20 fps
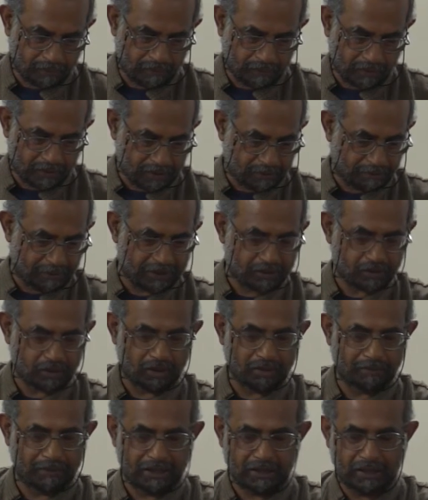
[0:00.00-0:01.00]
place
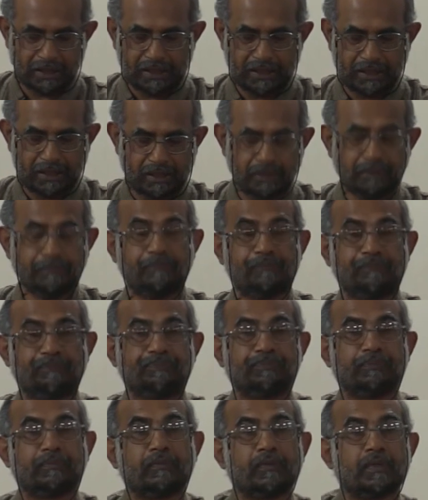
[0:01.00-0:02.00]
called Mendhalekha
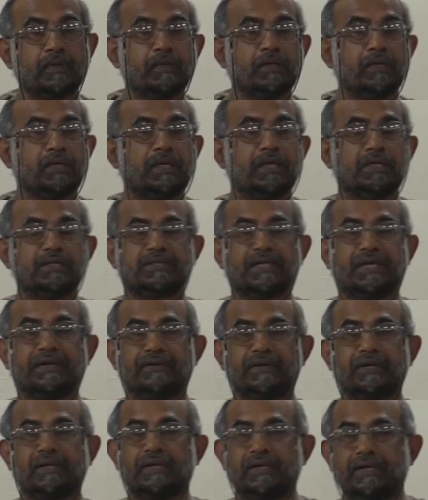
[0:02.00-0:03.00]
in
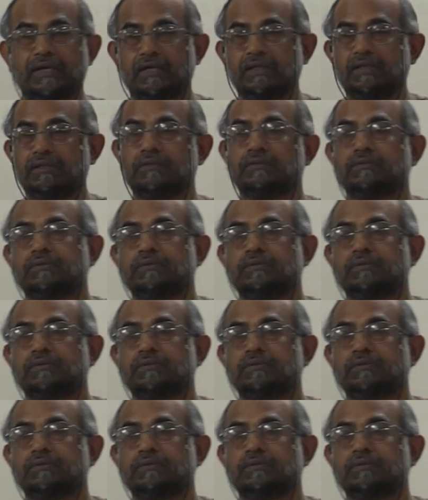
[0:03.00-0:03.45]
central India,